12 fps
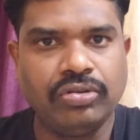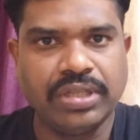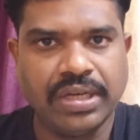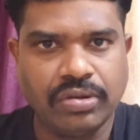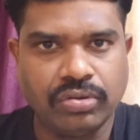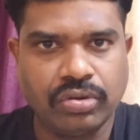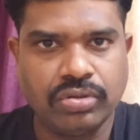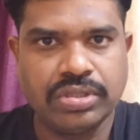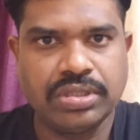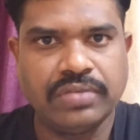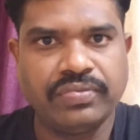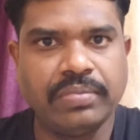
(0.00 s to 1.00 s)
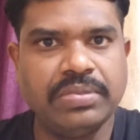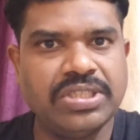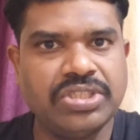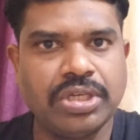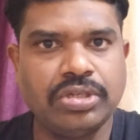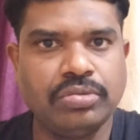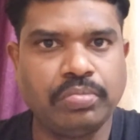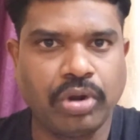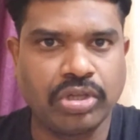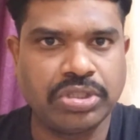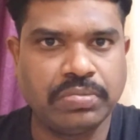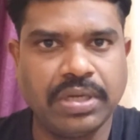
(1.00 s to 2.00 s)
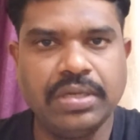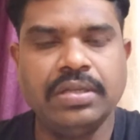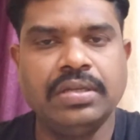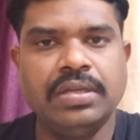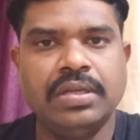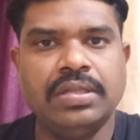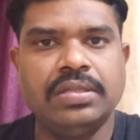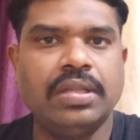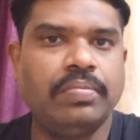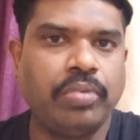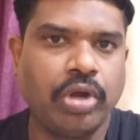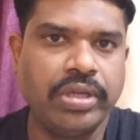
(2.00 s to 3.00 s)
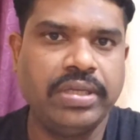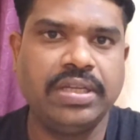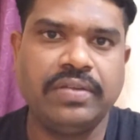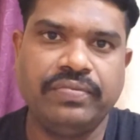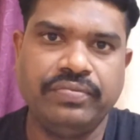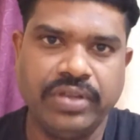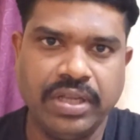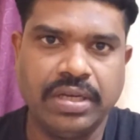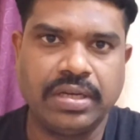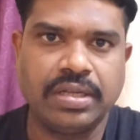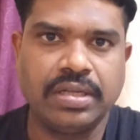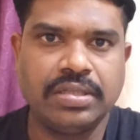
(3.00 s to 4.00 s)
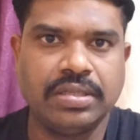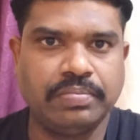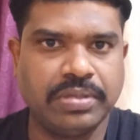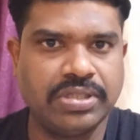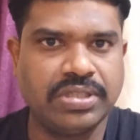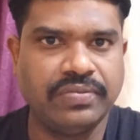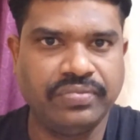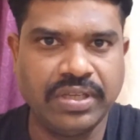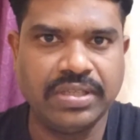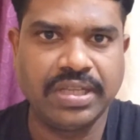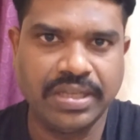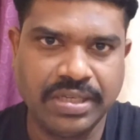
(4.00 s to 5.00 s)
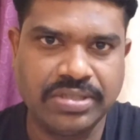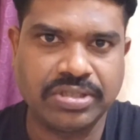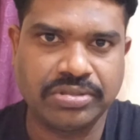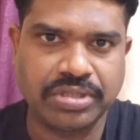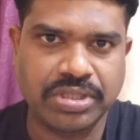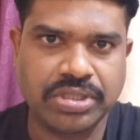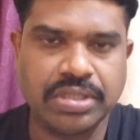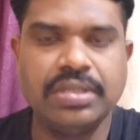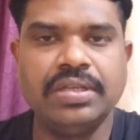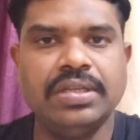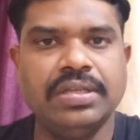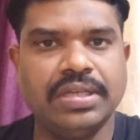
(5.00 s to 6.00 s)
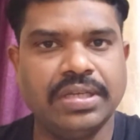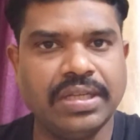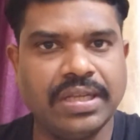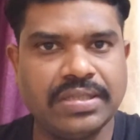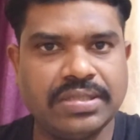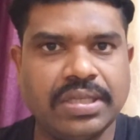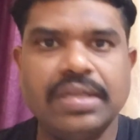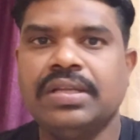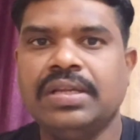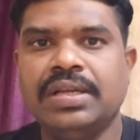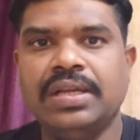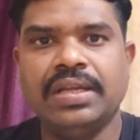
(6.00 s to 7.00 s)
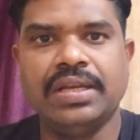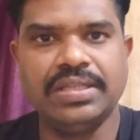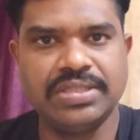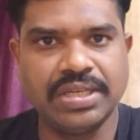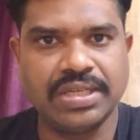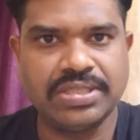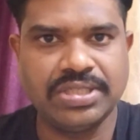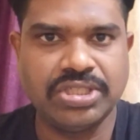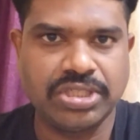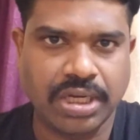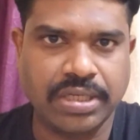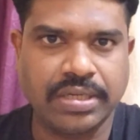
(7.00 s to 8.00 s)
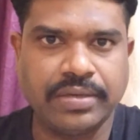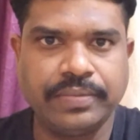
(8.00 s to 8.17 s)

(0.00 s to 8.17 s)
the nerve course from distal to proximal, the point where the person feels tingling sensation, it indicates that regeneration started.